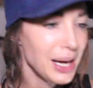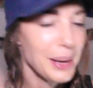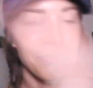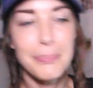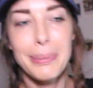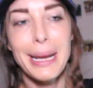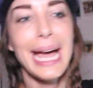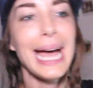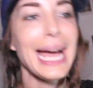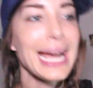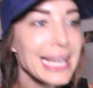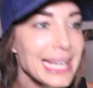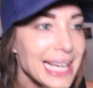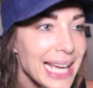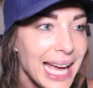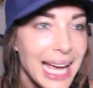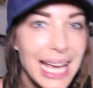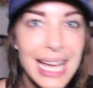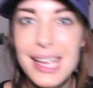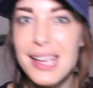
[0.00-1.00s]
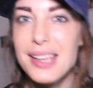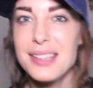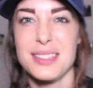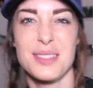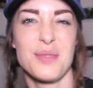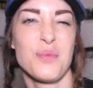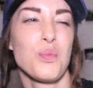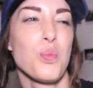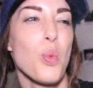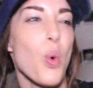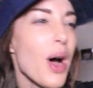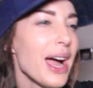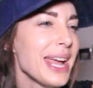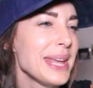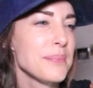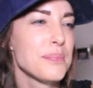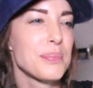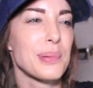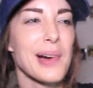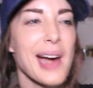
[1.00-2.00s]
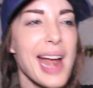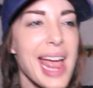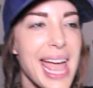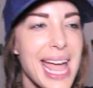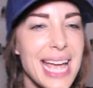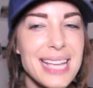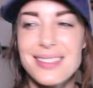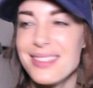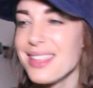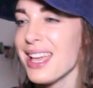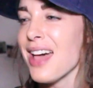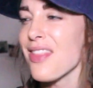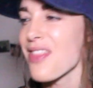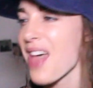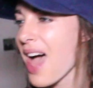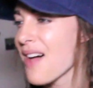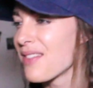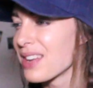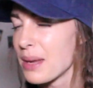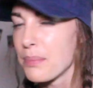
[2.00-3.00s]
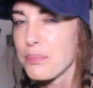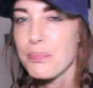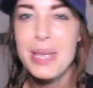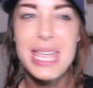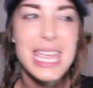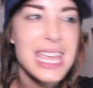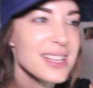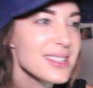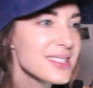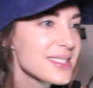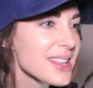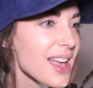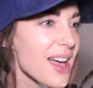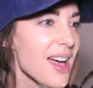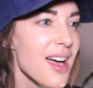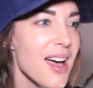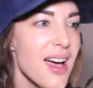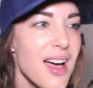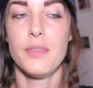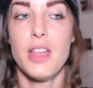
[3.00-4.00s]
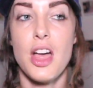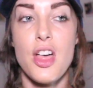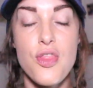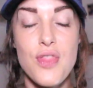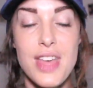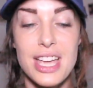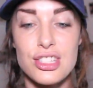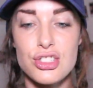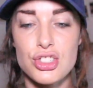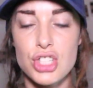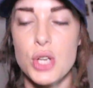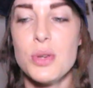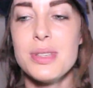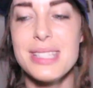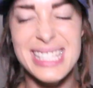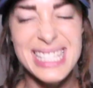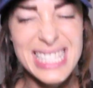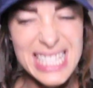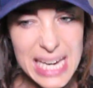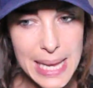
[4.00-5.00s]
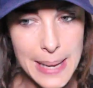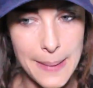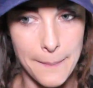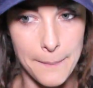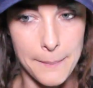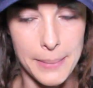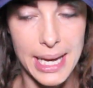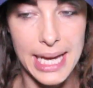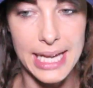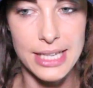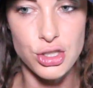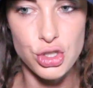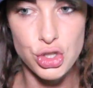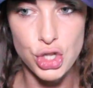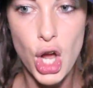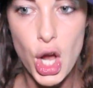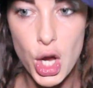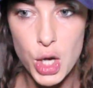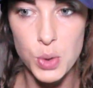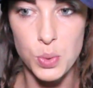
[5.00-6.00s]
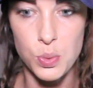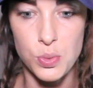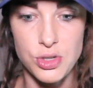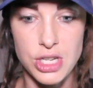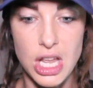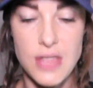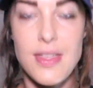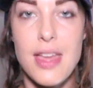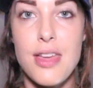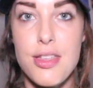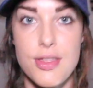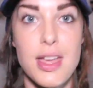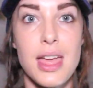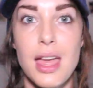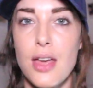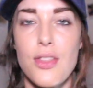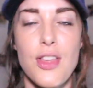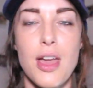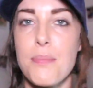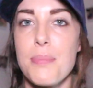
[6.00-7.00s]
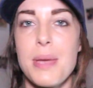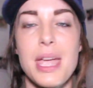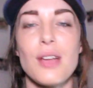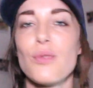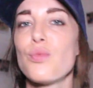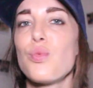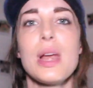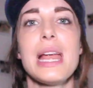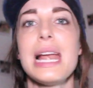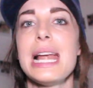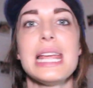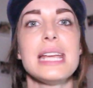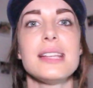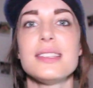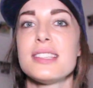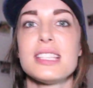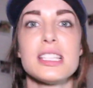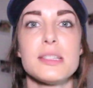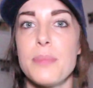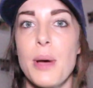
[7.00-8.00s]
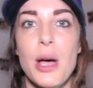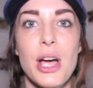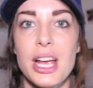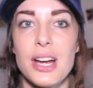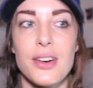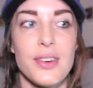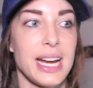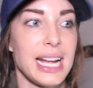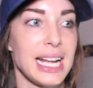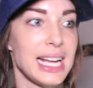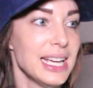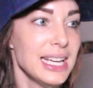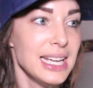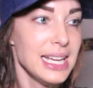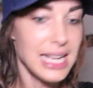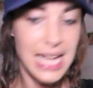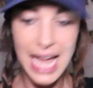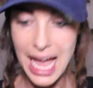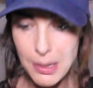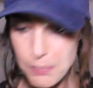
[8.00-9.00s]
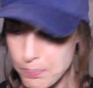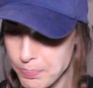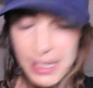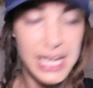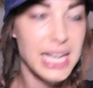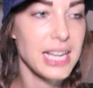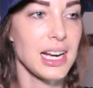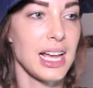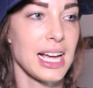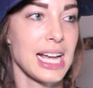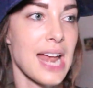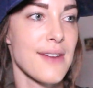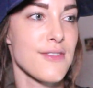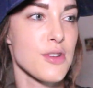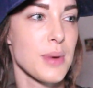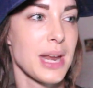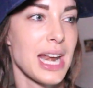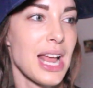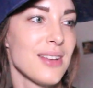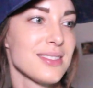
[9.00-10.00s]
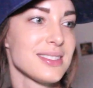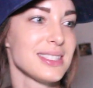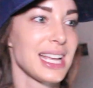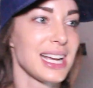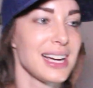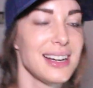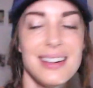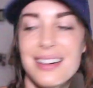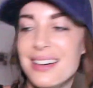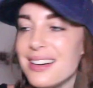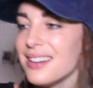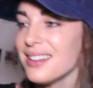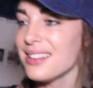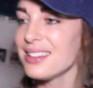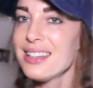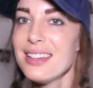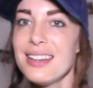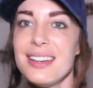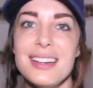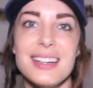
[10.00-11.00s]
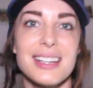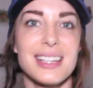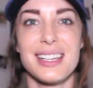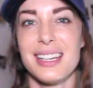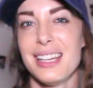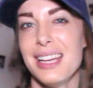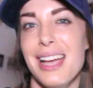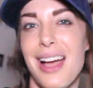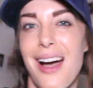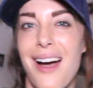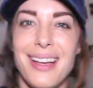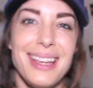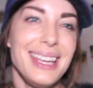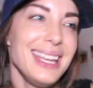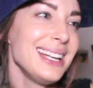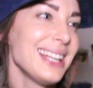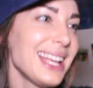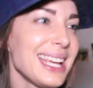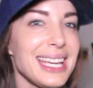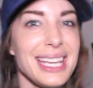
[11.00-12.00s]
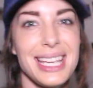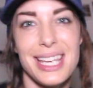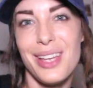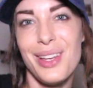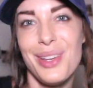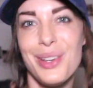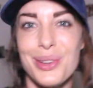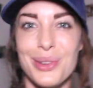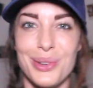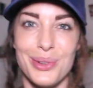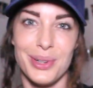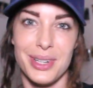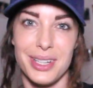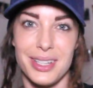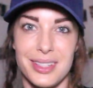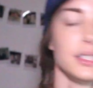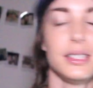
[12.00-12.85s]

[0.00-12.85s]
pancakes, white bread, they're having a pizza, and they're so slim and toned, and they think they're being really inspiring and being like everyone else, and like, oh look, I eat like you.